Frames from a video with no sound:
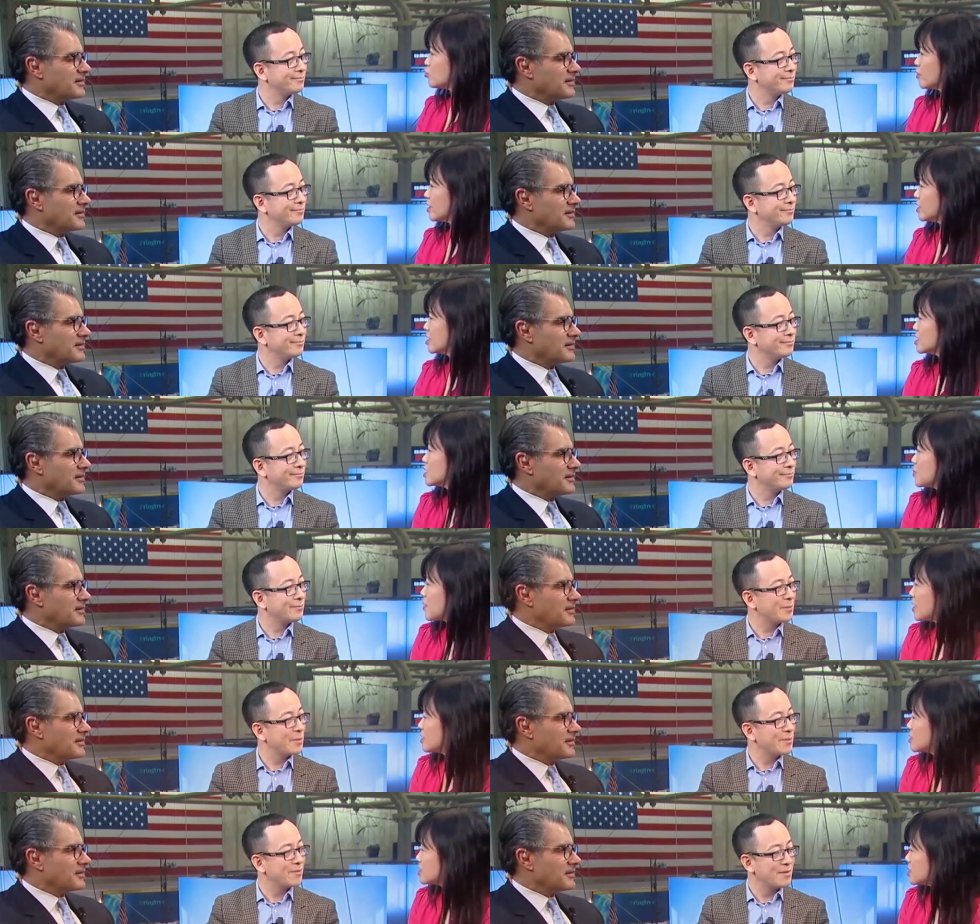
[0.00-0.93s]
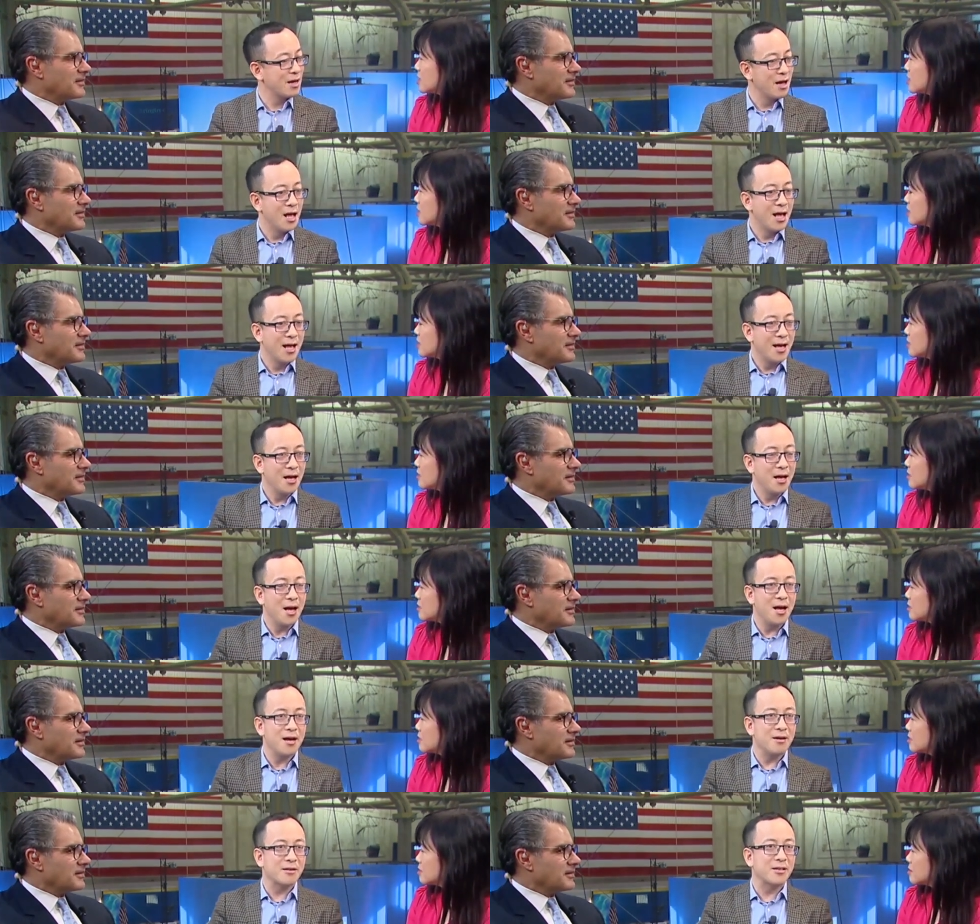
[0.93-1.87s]
Speaker 1: treat this space?
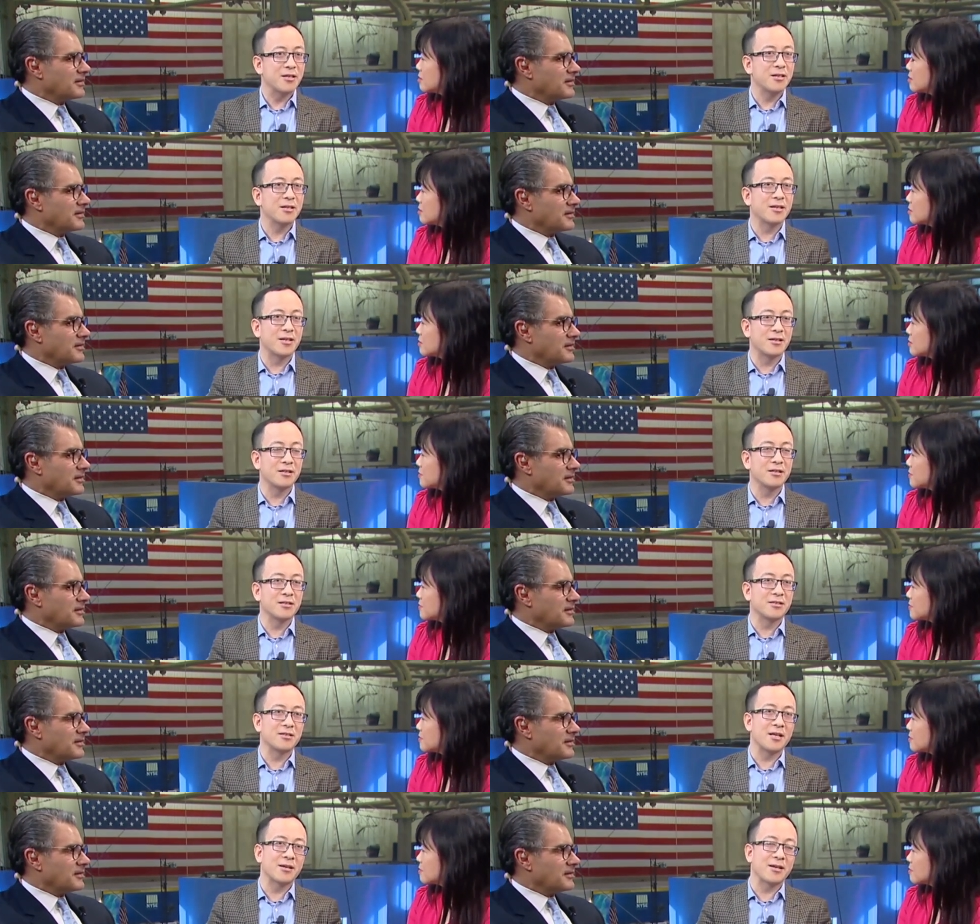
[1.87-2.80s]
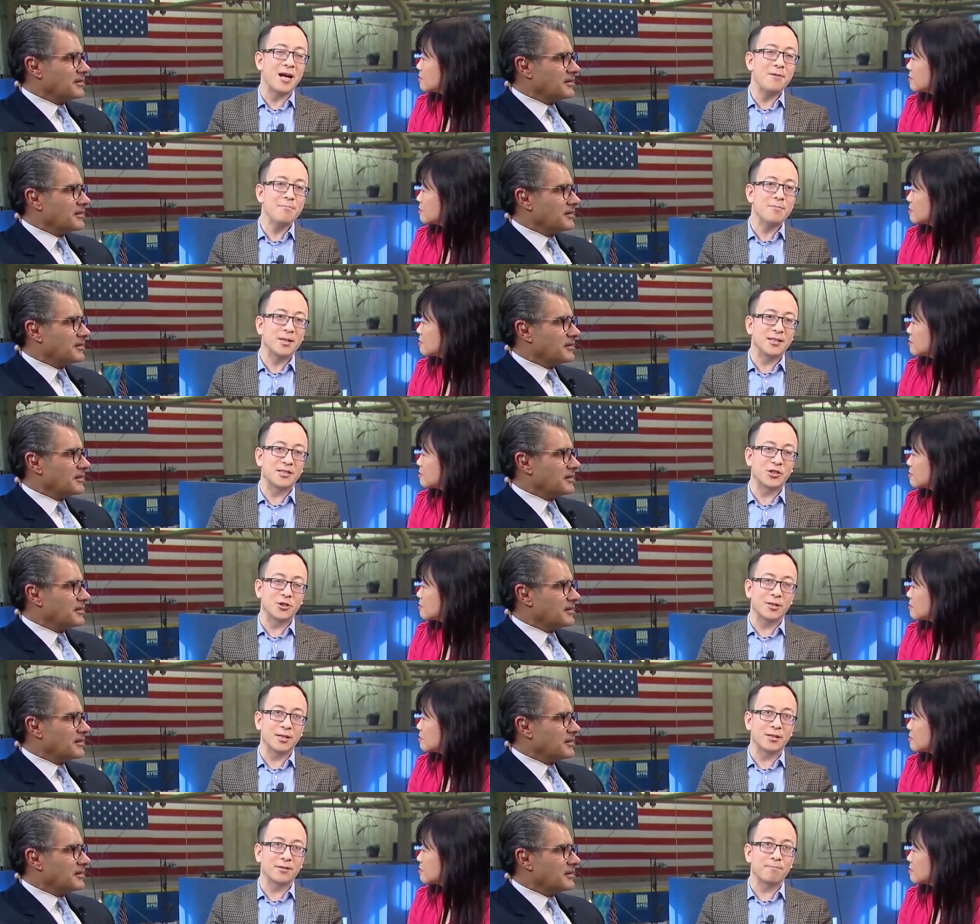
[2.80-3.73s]
Speaker 2: Uh, the gov
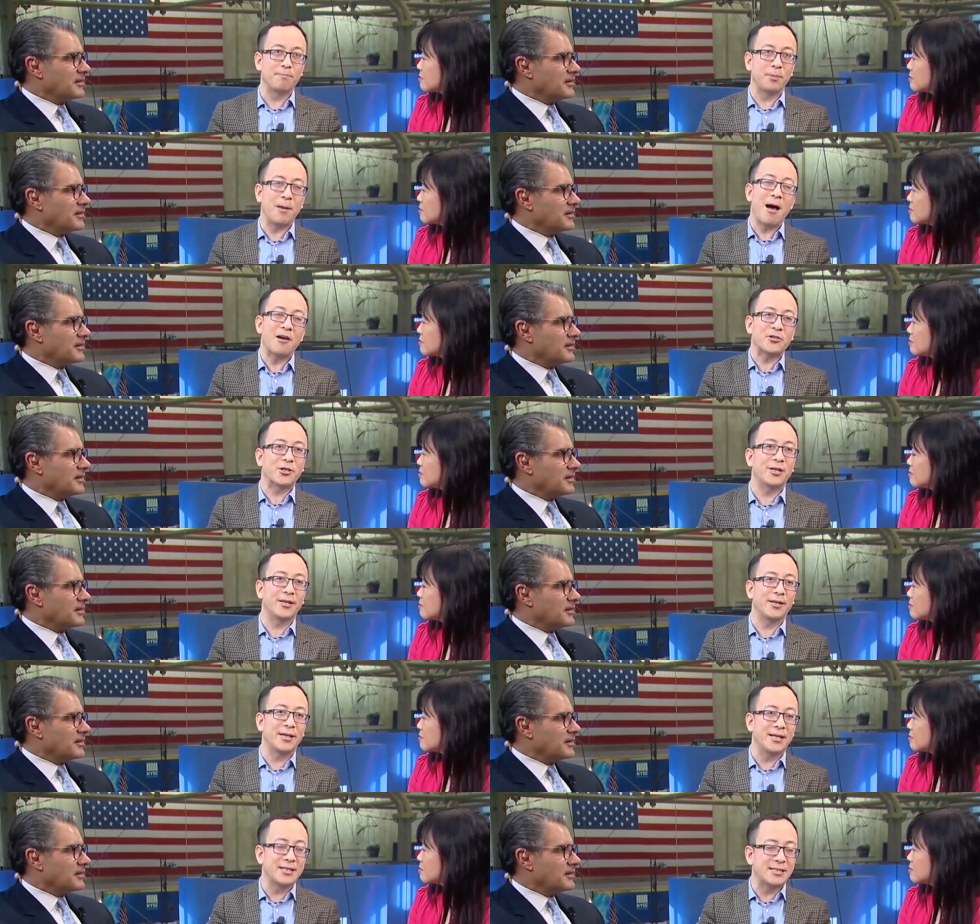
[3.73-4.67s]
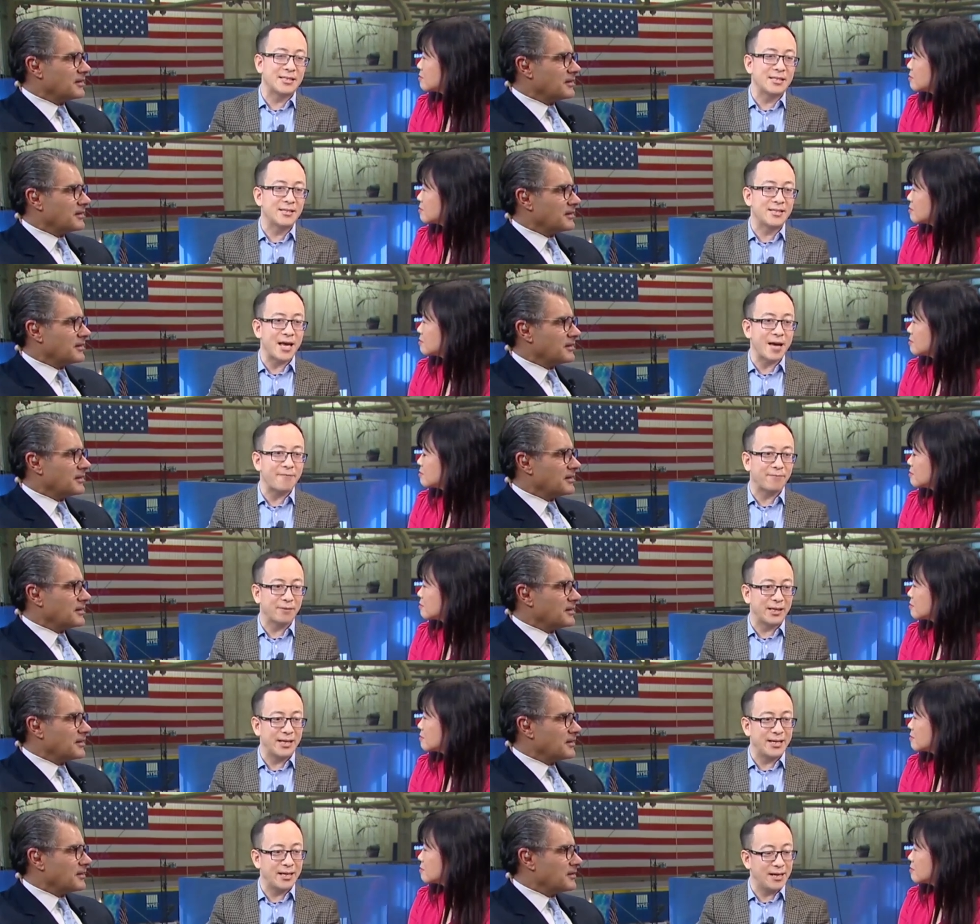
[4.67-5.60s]
blockchain is uh,
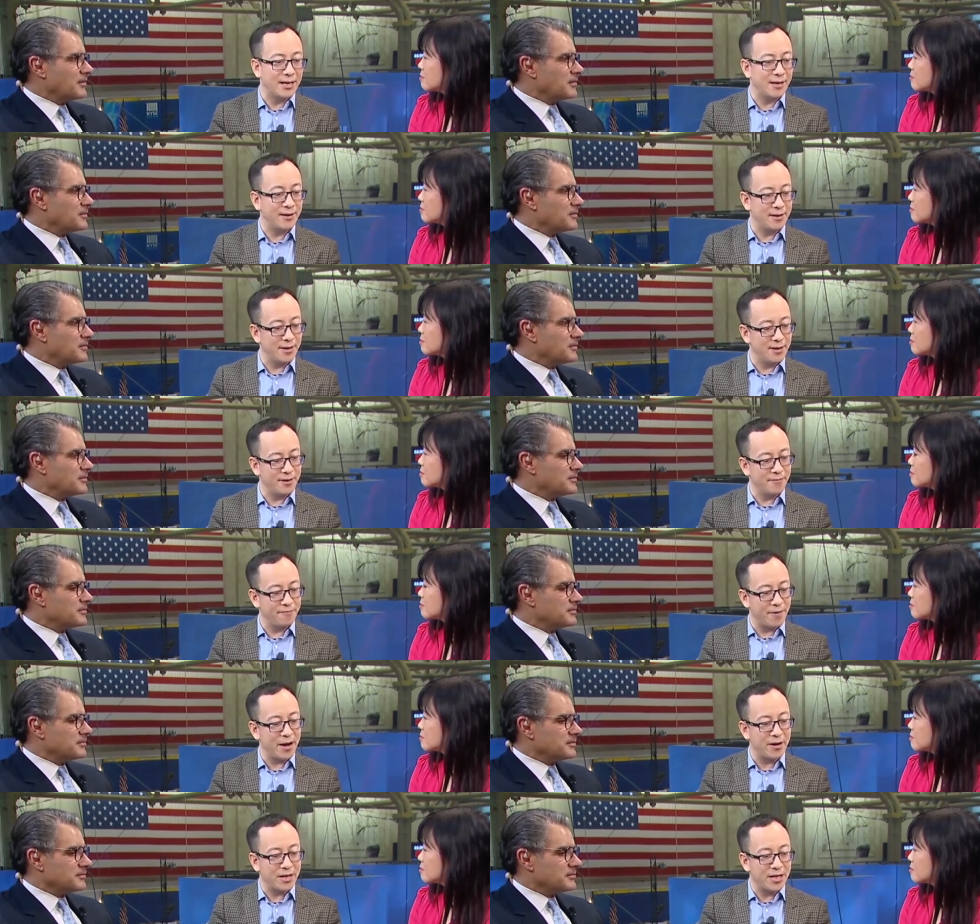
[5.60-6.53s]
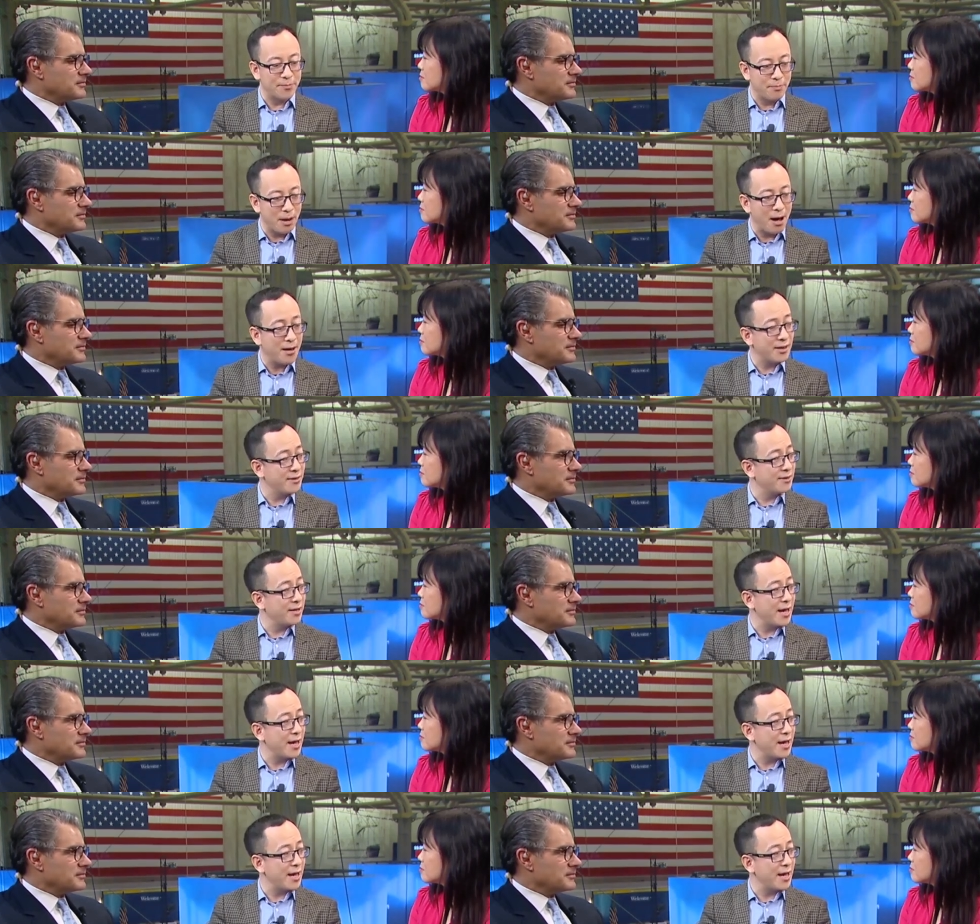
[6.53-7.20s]
definitely a, a very important